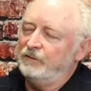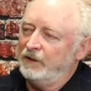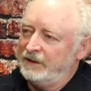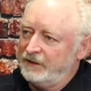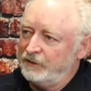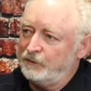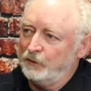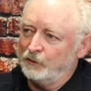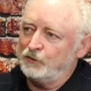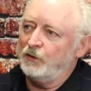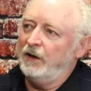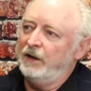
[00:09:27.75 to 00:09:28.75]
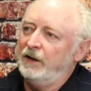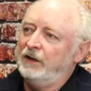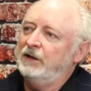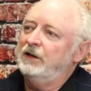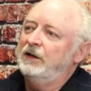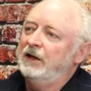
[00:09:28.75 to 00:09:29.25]
additional
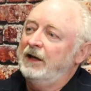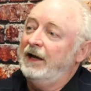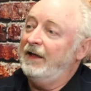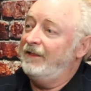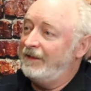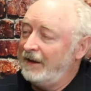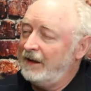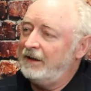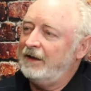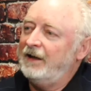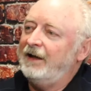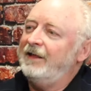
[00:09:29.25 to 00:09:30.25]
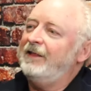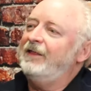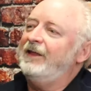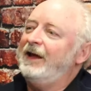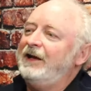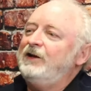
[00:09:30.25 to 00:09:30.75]
training. Right. And Brutal then, training. And
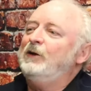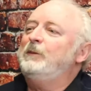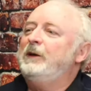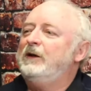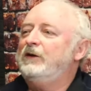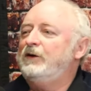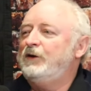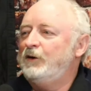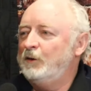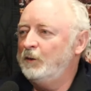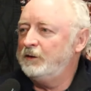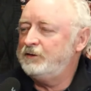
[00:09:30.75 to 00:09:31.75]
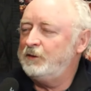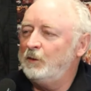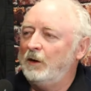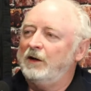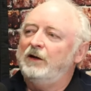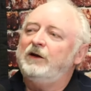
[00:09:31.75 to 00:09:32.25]
then you'll be able to do what you
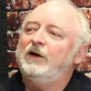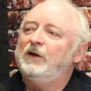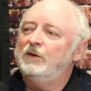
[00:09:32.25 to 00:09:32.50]
want to do.